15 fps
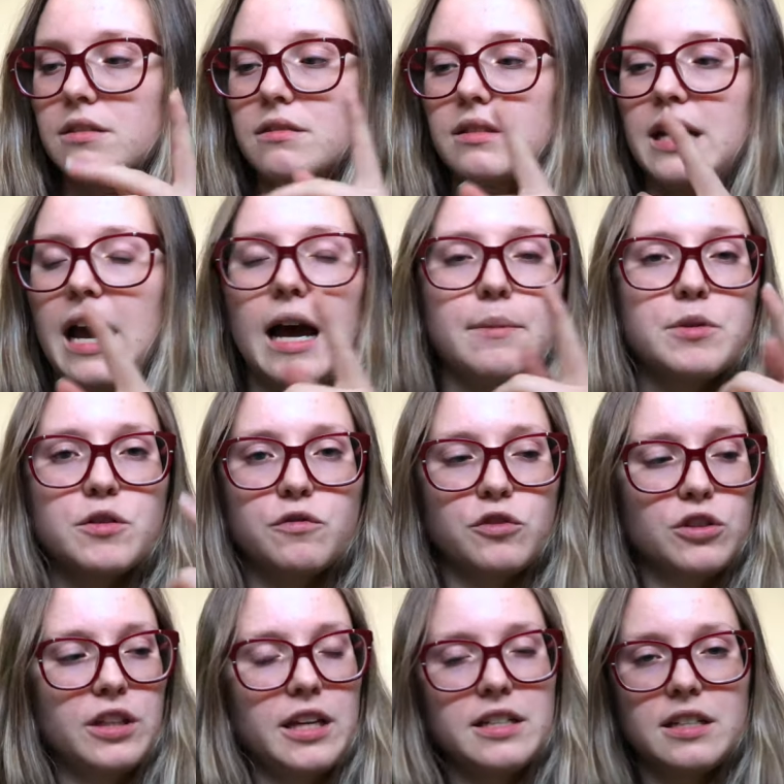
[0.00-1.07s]
tabs
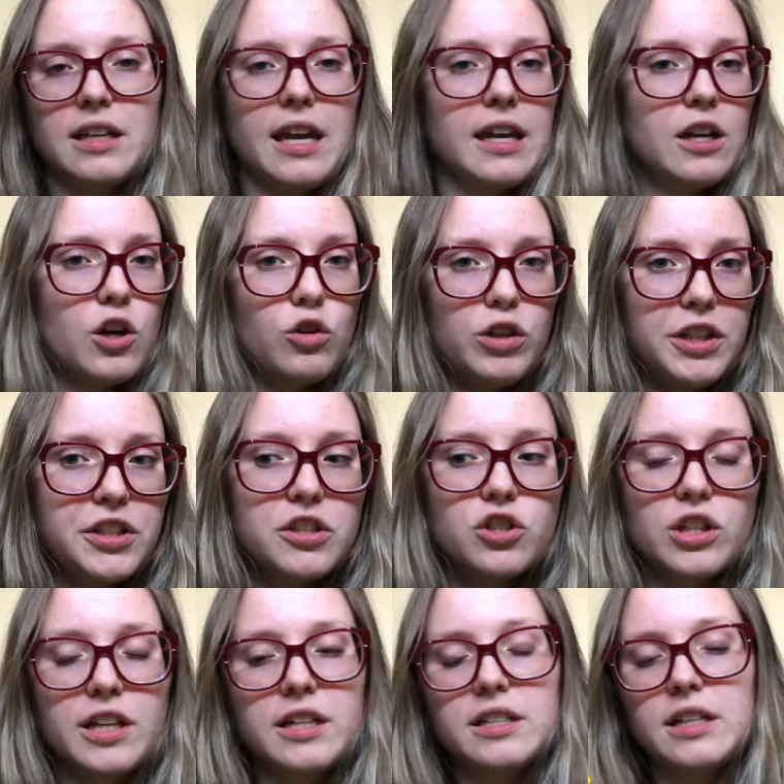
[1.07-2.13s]
for that indicate cringe,
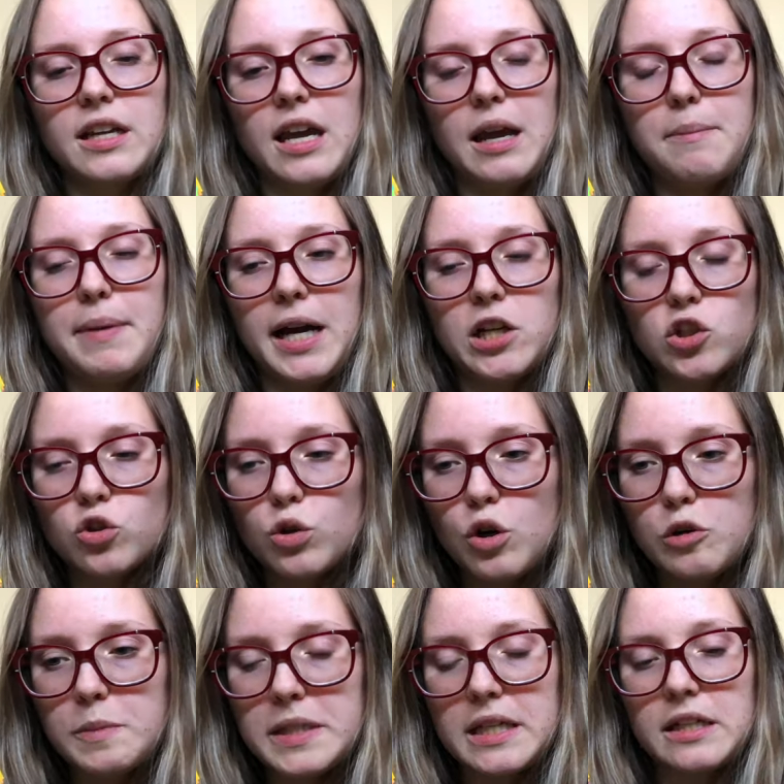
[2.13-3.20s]
that indicate bad
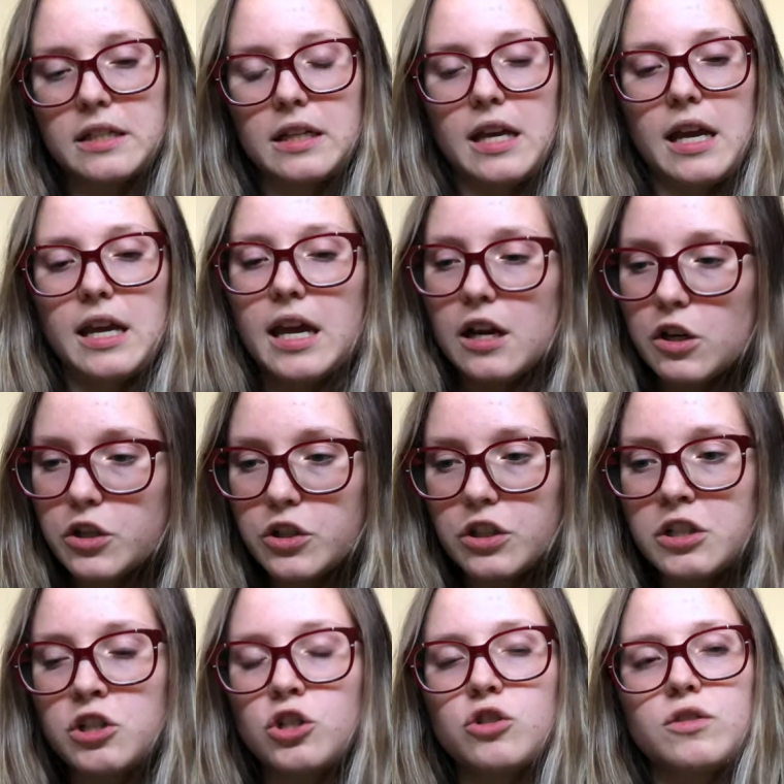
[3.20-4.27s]
tropes, that indicate character
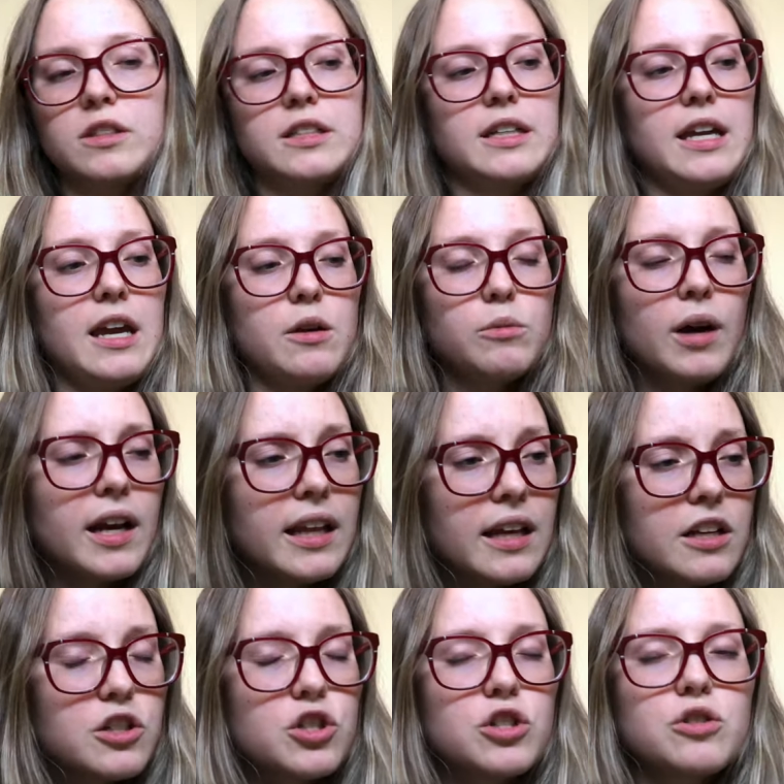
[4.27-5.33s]
issues, indicate writing
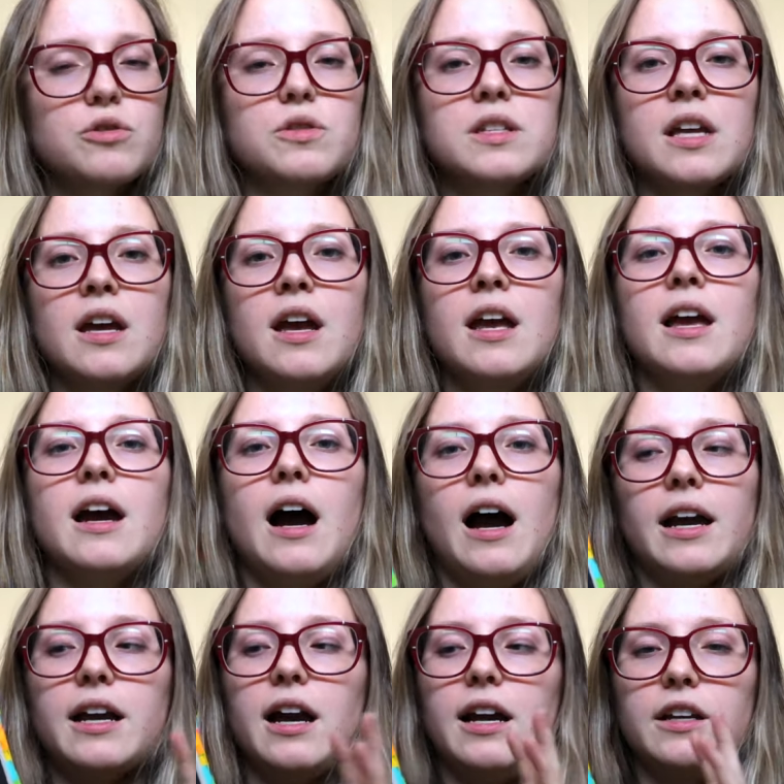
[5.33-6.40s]
issues.
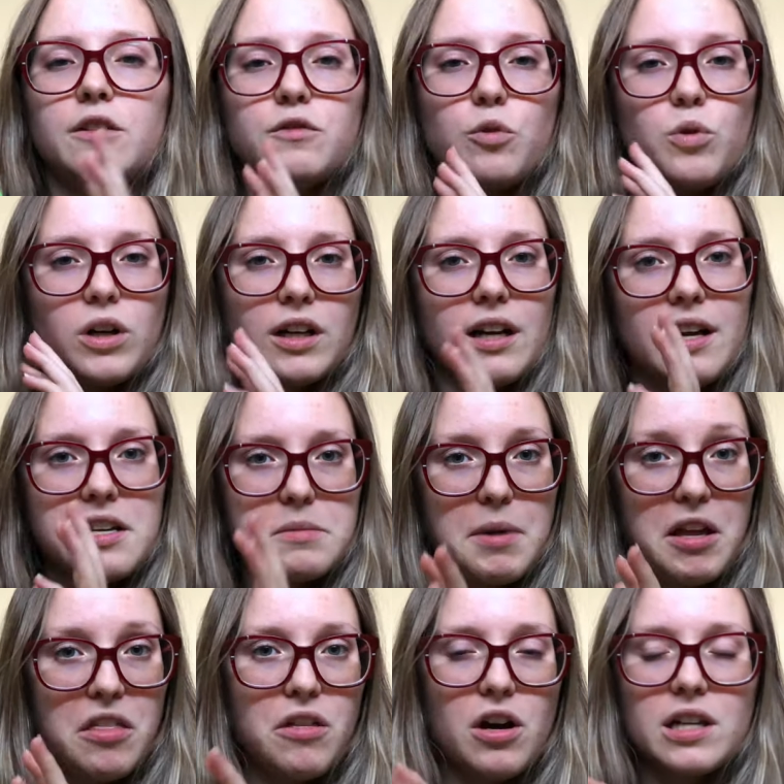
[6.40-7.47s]
I kind of organize
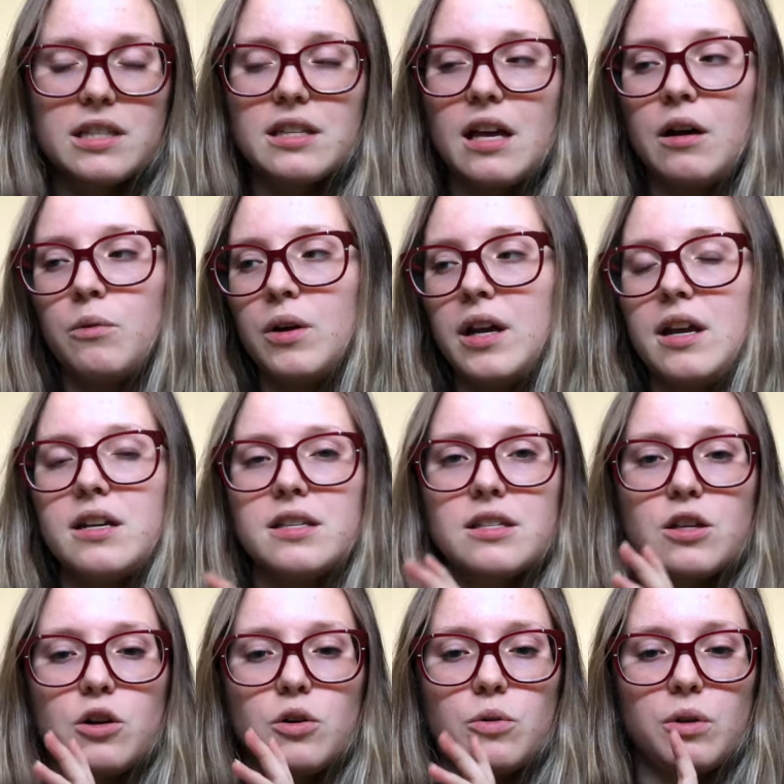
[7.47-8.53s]
my thoughts that way.
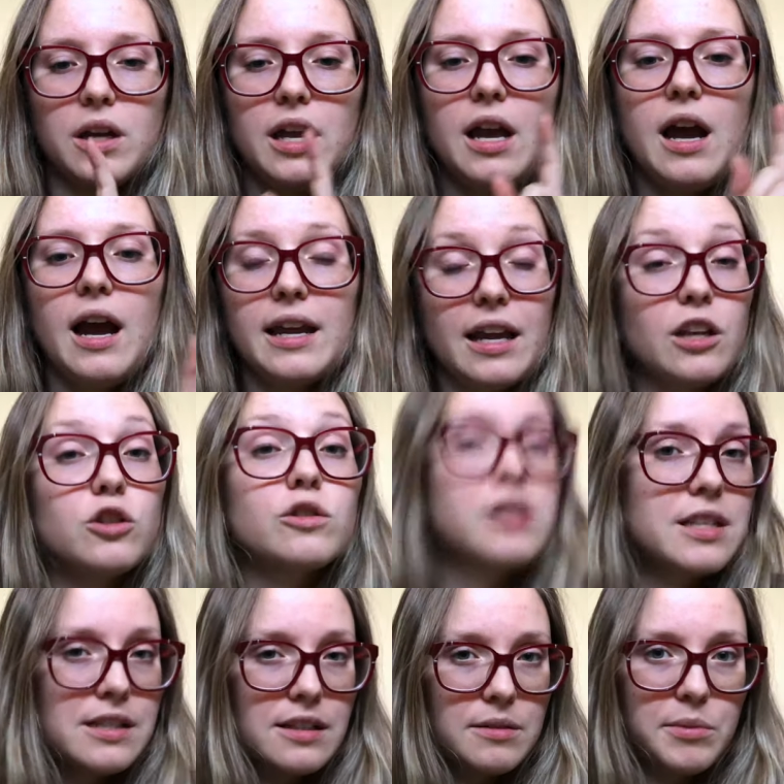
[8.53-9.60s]
So again, you'll
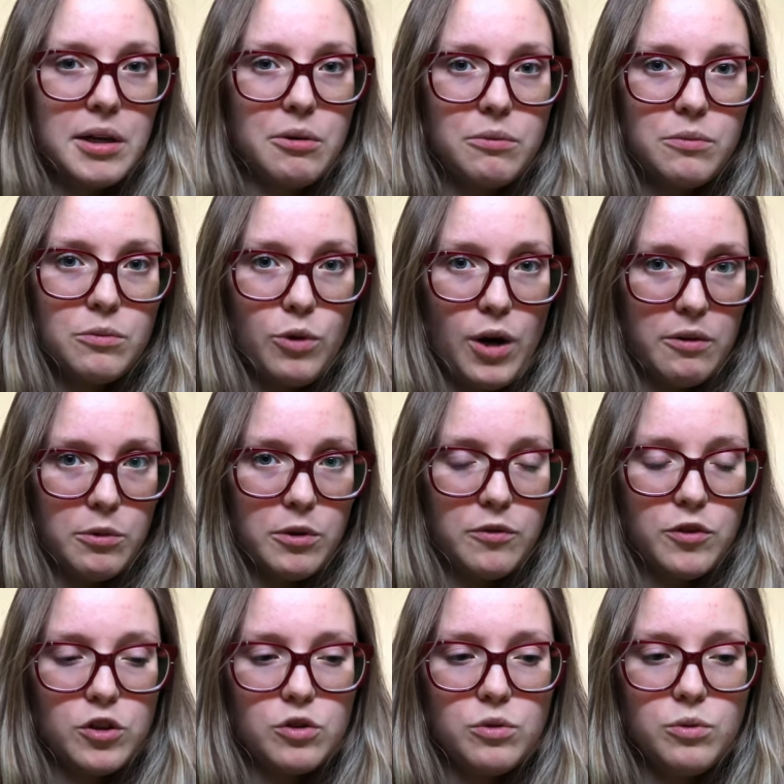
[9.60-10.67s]
see it in my rant
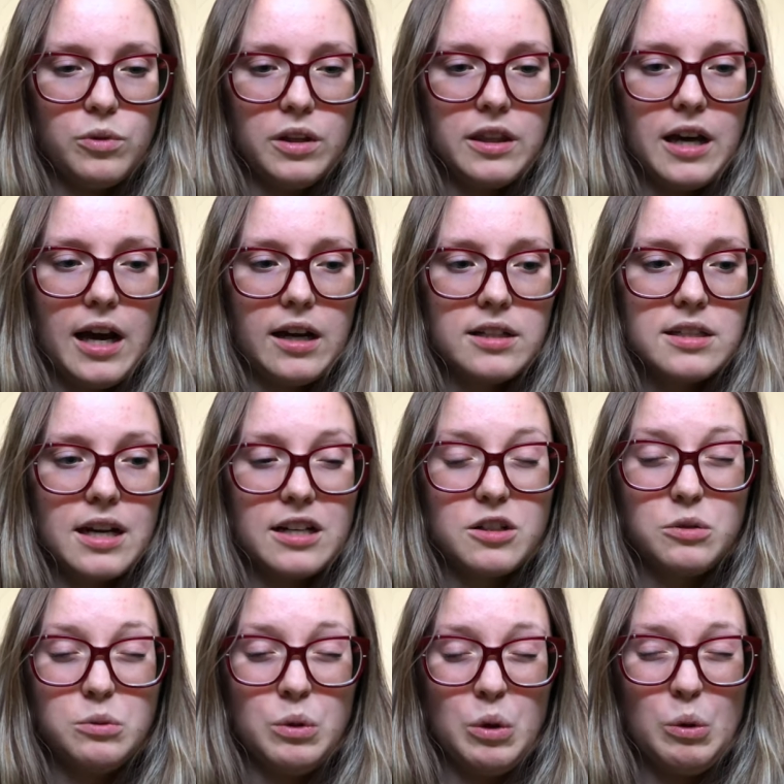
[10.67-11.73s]
review that I
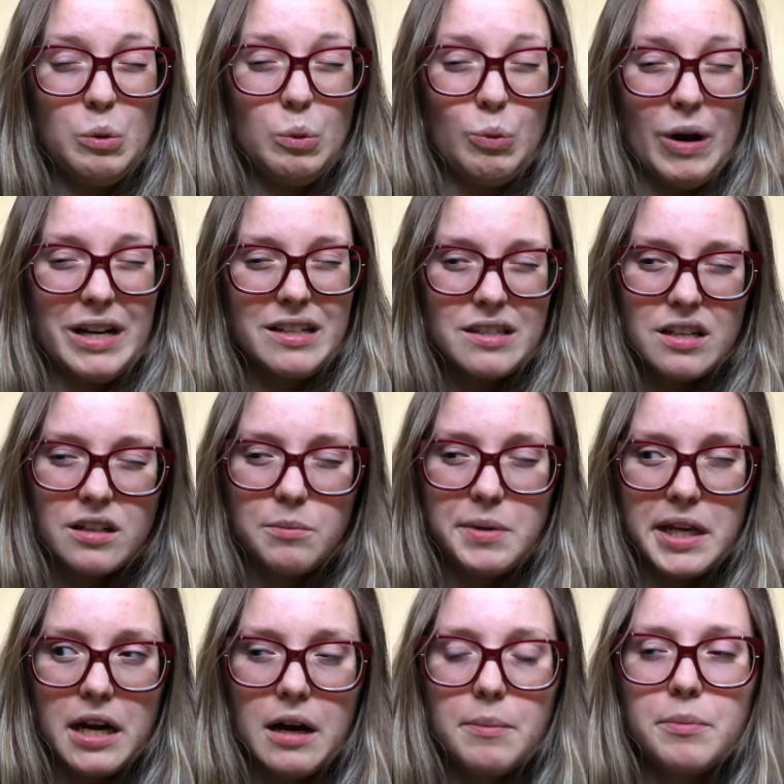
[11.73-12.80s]
don't know when it's gonna be
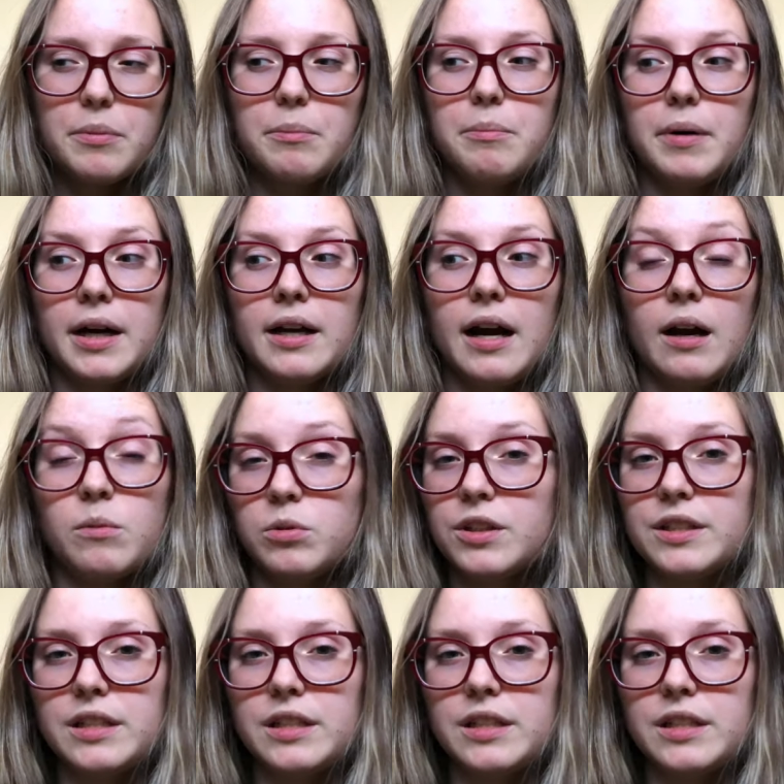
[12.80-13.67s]
up, but I will